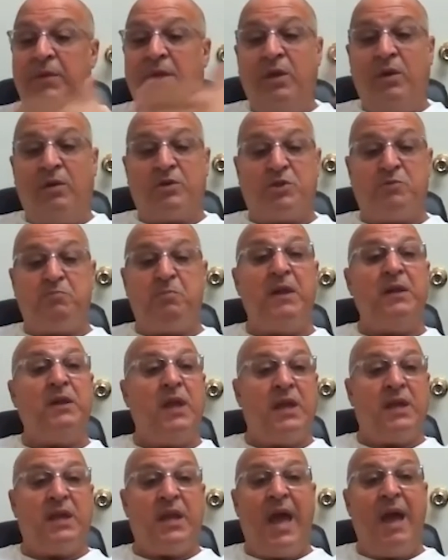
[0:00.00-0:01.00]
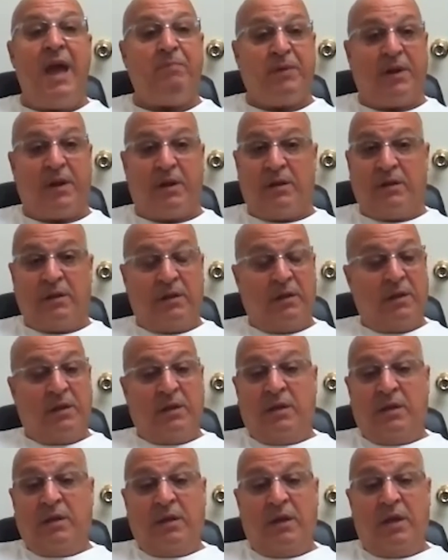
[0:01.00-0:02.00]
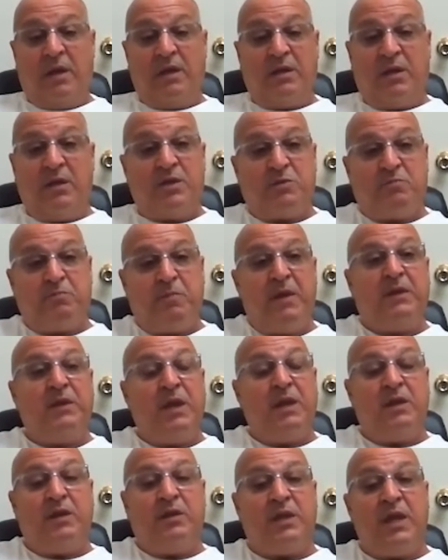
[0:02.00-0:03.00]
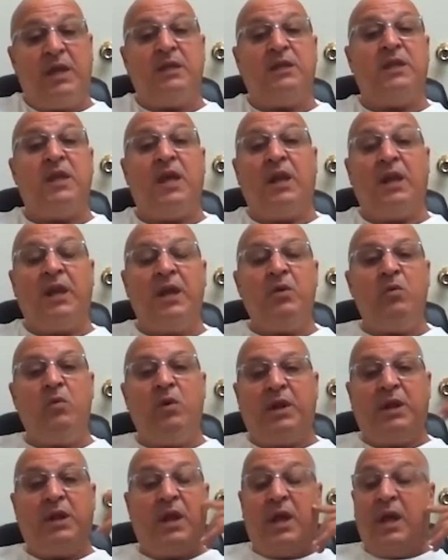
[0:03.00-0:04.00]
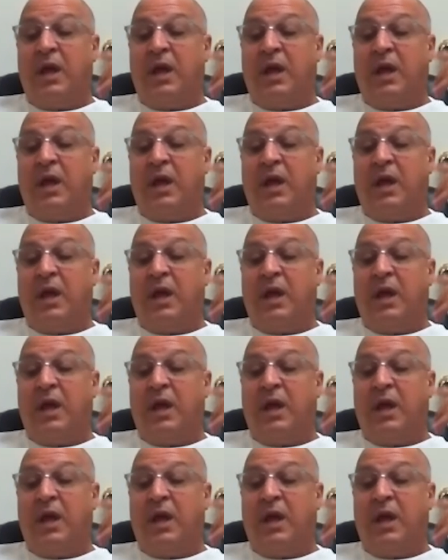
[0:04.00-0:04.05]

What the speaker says: you know, spend their capital, spend their liquid.